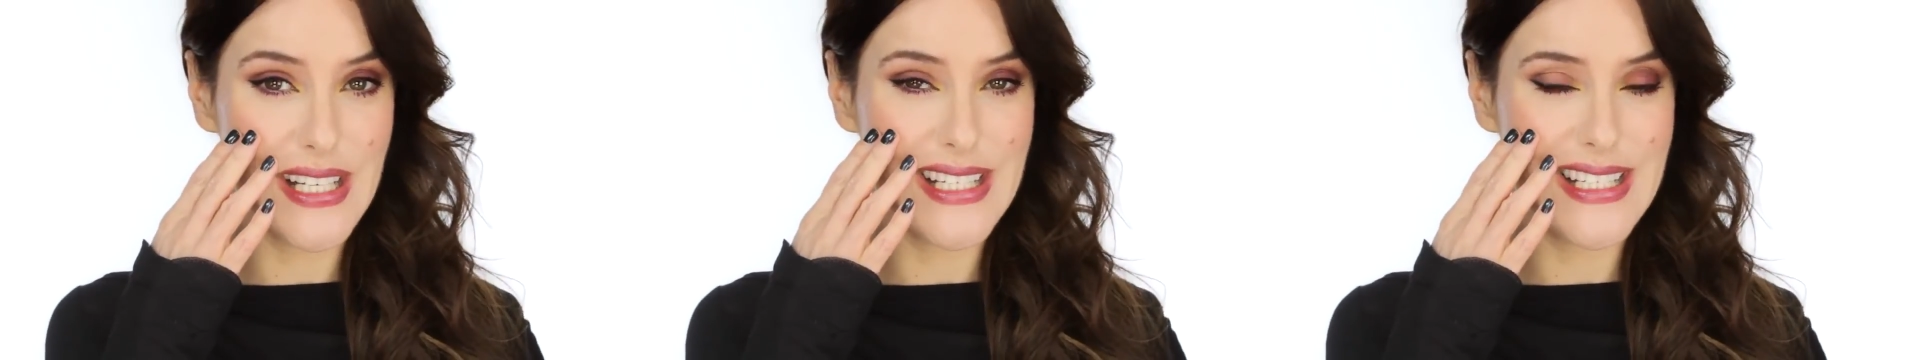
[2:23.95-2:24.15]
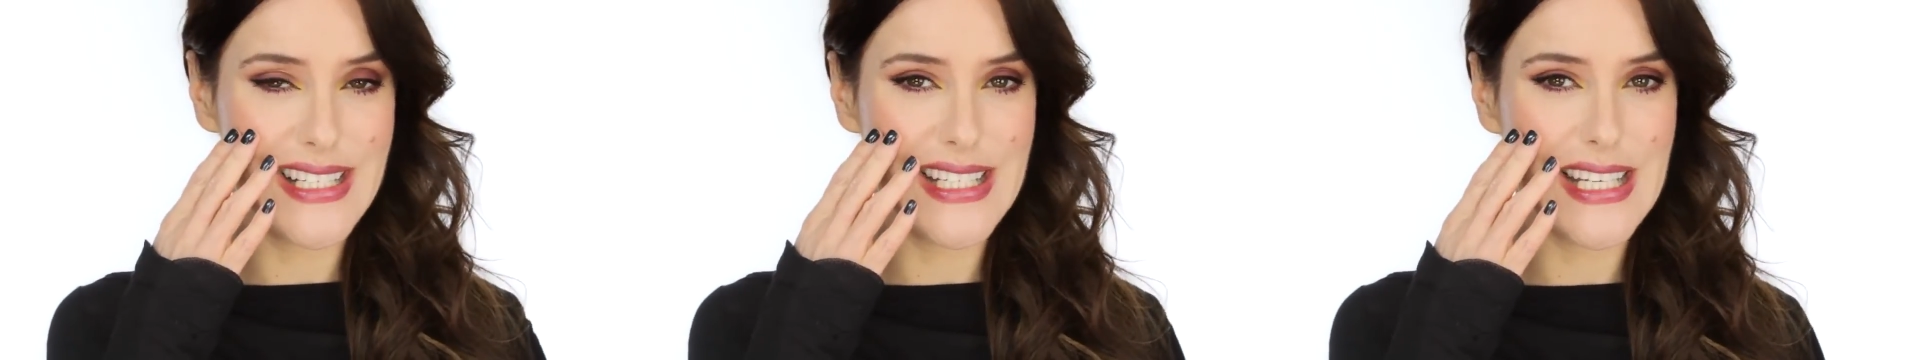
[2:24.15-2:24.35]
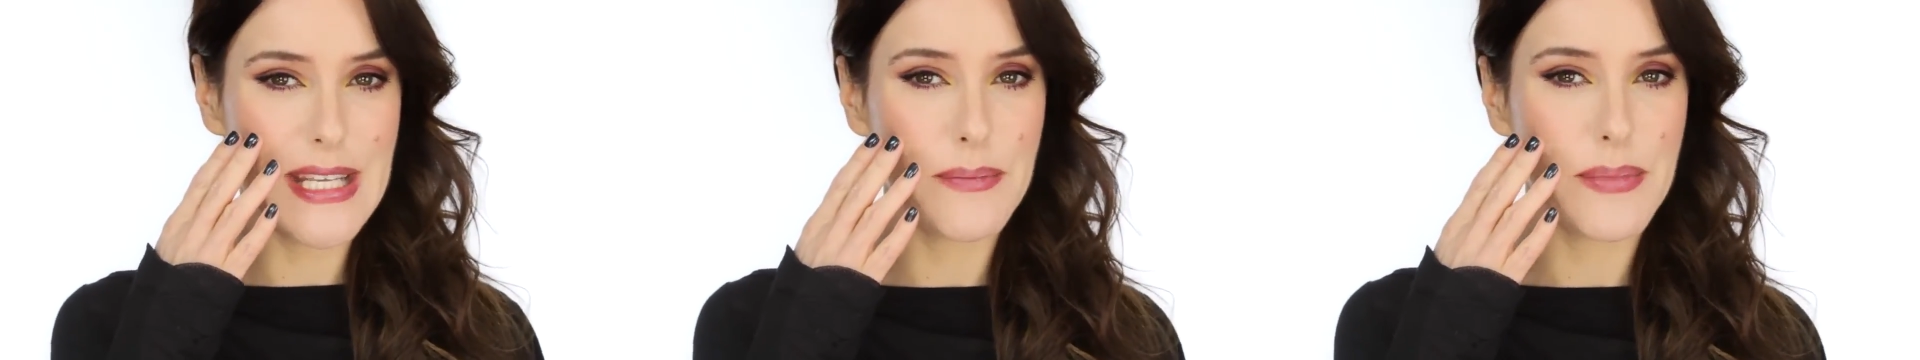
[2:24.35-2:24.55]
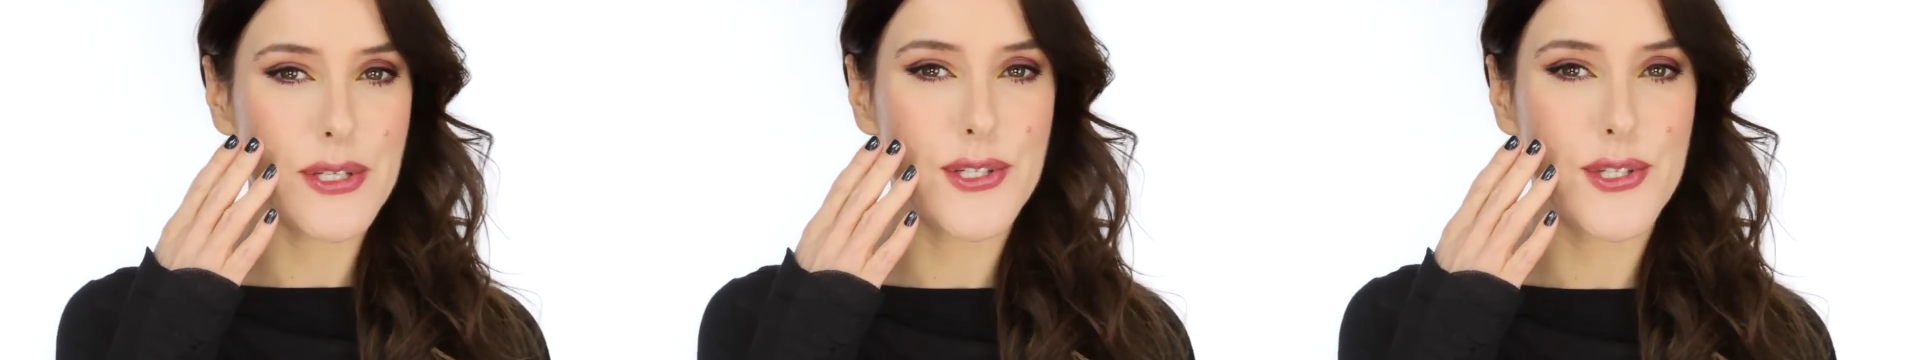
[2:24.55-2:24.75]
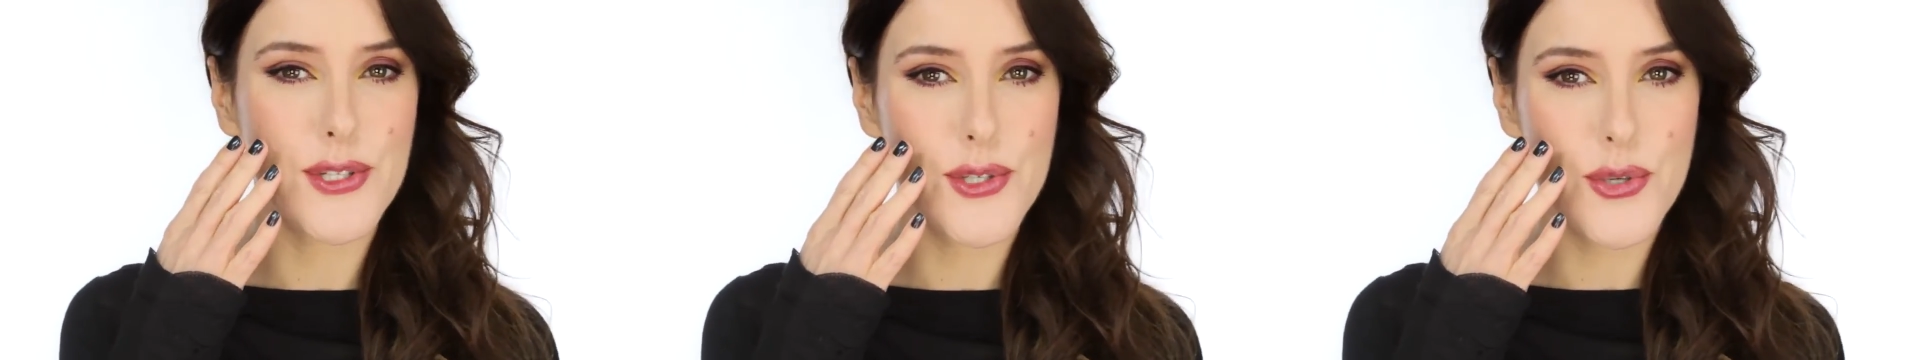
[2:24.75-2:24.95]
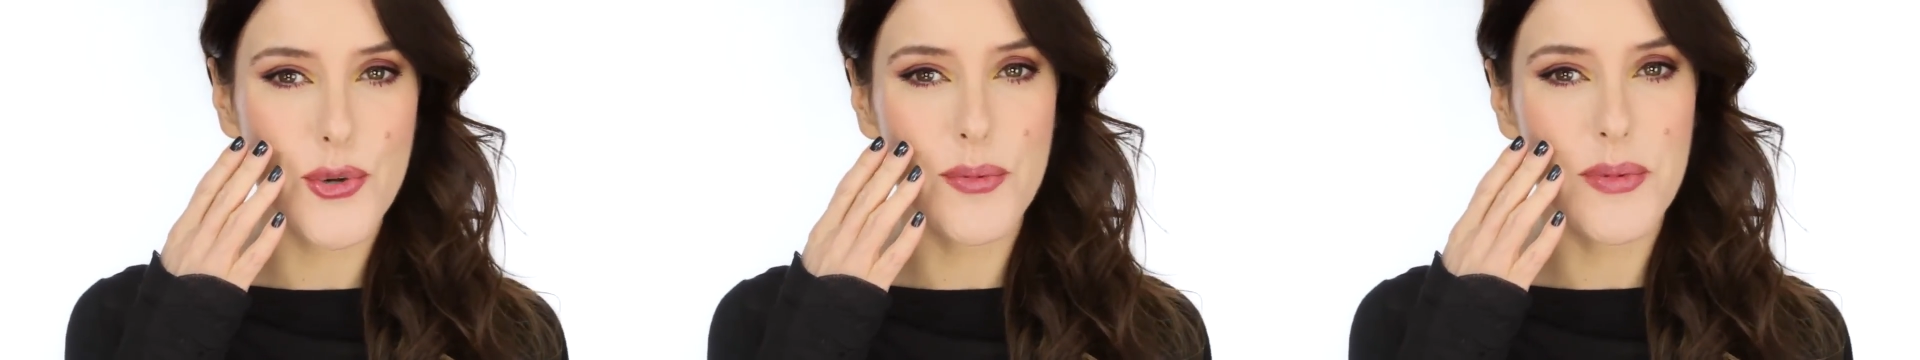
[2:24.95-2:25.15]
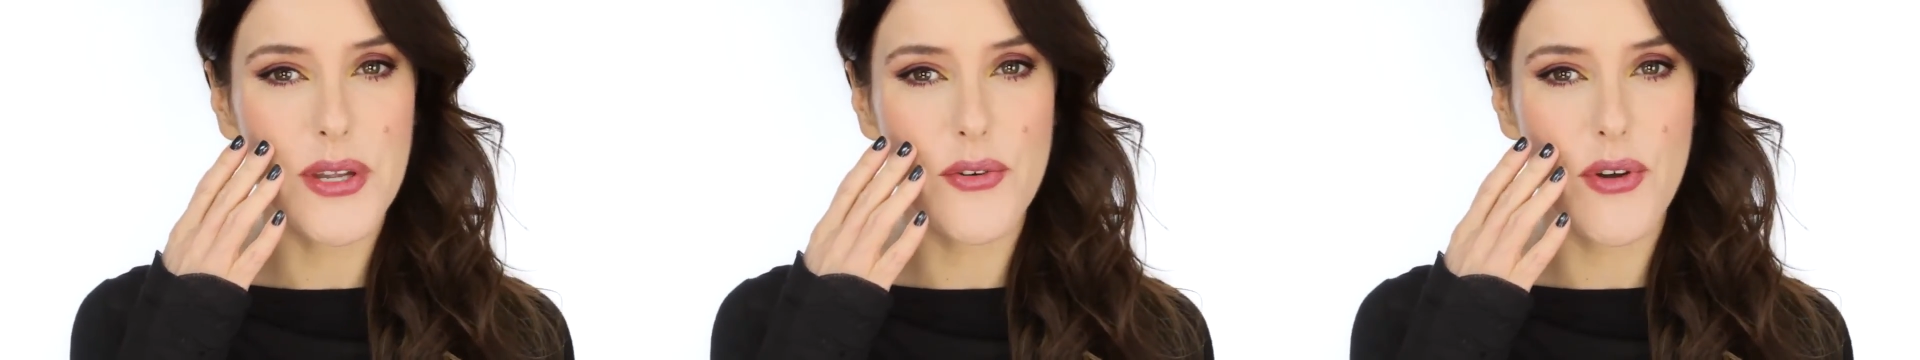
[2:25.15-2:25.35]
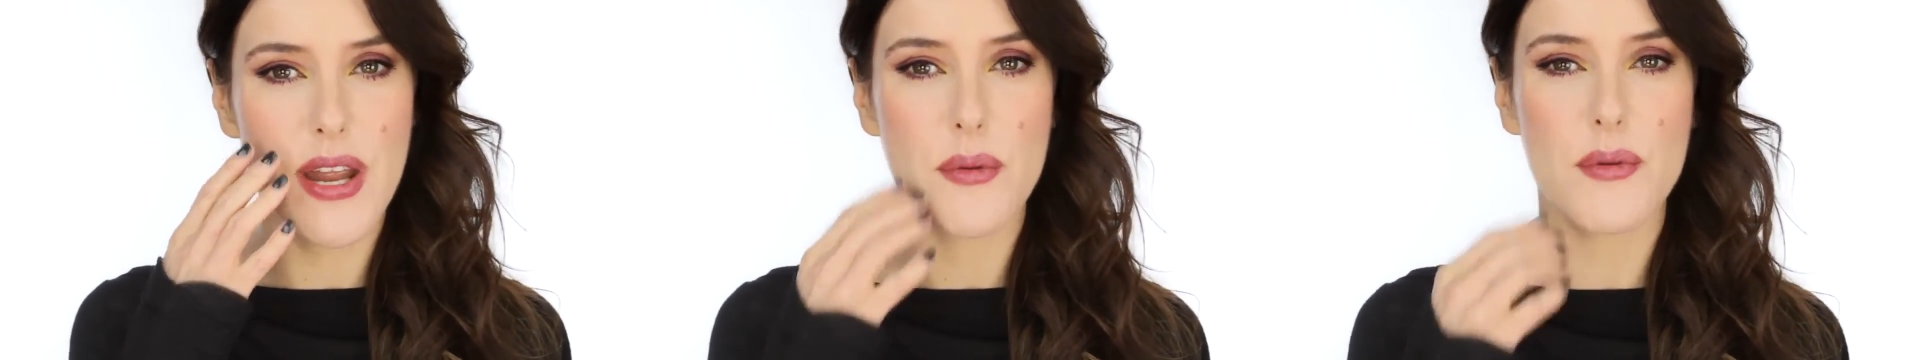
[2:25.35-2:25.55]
a deep stormy grey